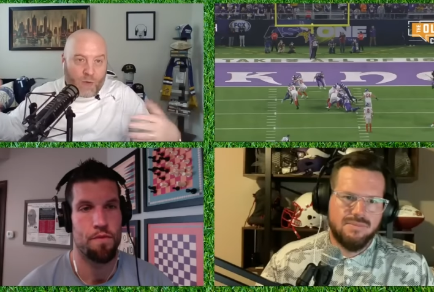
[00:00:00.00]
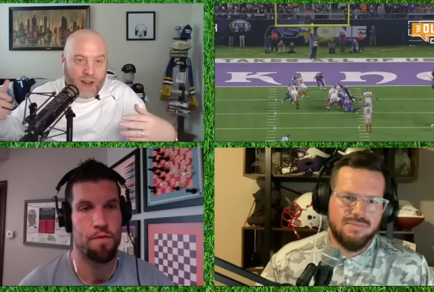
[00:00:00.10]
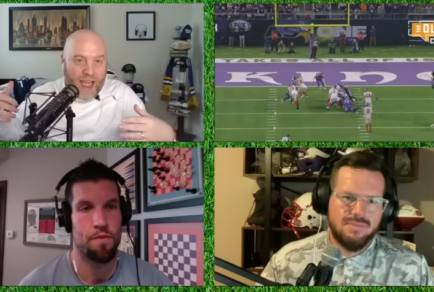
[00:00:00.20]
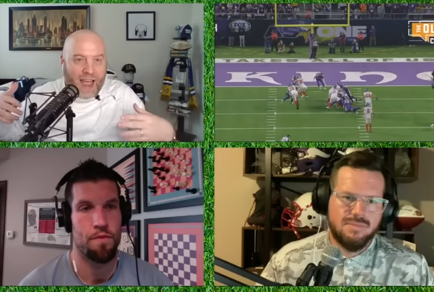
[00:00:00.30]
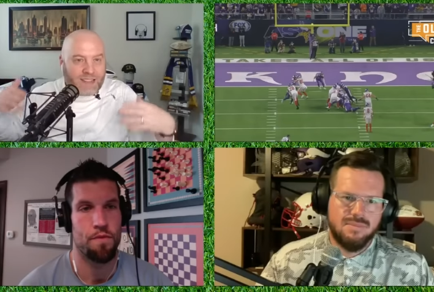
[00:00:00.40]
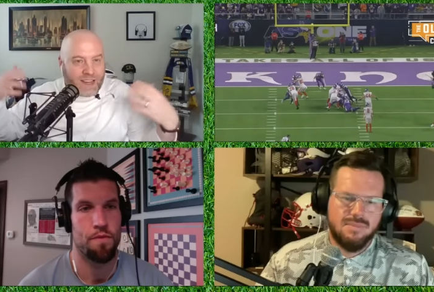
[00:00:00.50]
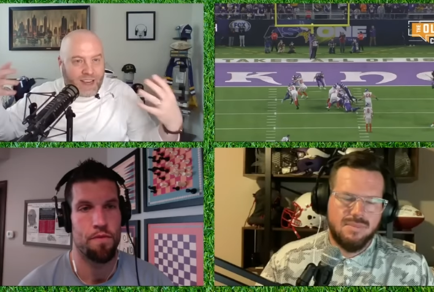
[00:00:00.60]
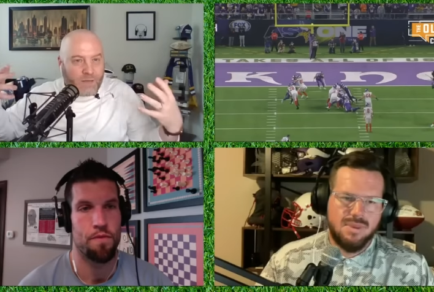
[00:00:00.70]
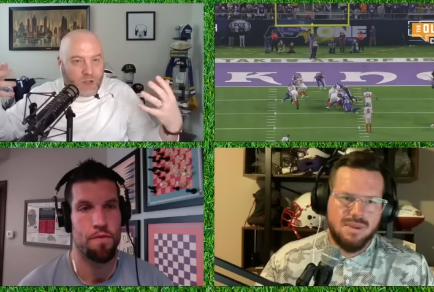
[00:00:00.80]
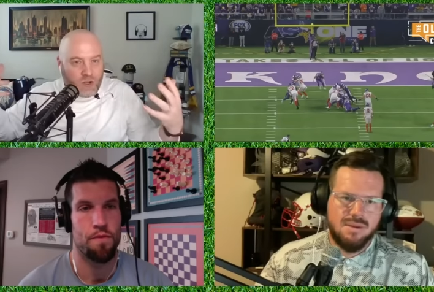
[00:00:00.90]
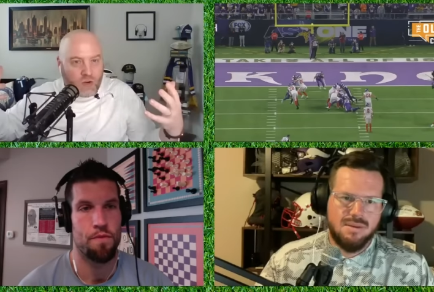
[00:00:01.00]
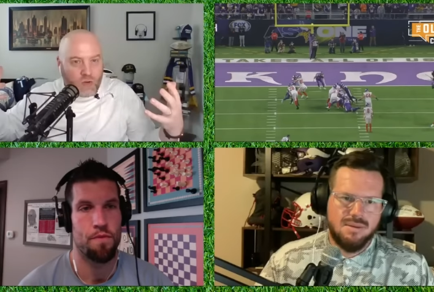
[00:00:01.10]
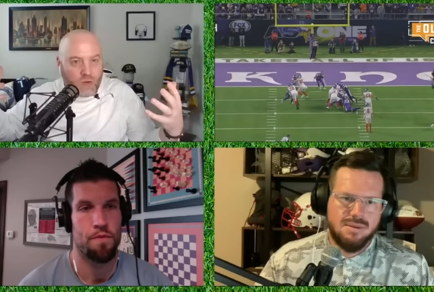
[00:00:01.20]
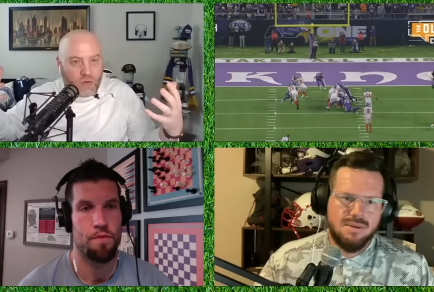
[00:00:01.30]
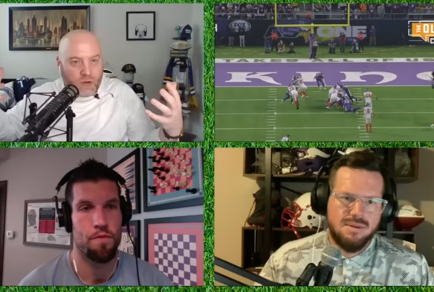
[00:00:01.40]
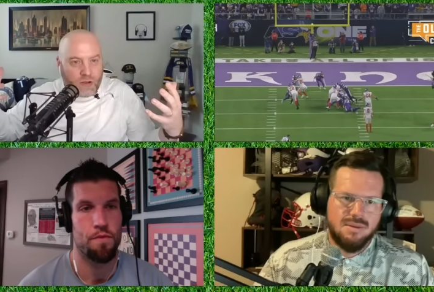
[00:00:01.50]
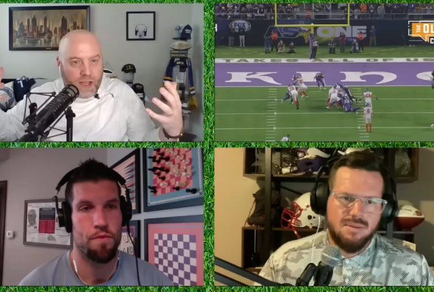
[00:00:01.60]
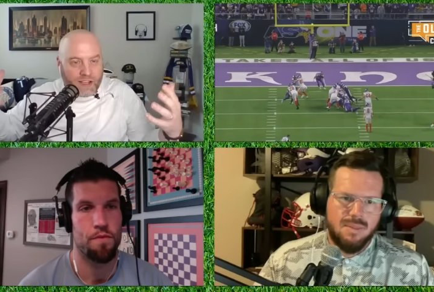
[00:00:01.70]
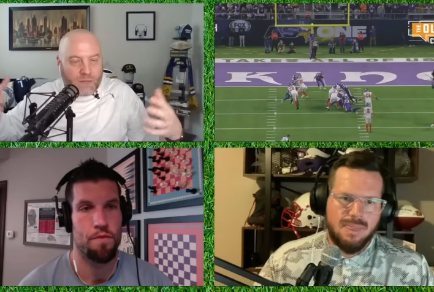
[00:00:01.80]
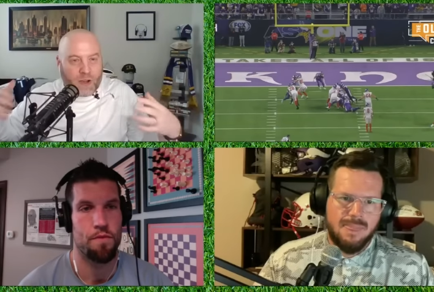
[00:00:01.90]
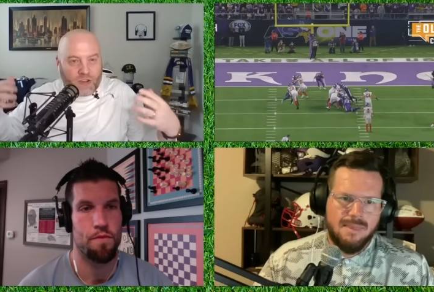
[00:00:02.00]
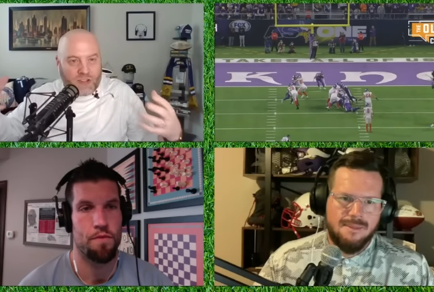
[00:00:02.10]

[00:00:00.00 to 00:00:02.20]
Speaker 1: they weren't asking him to do as much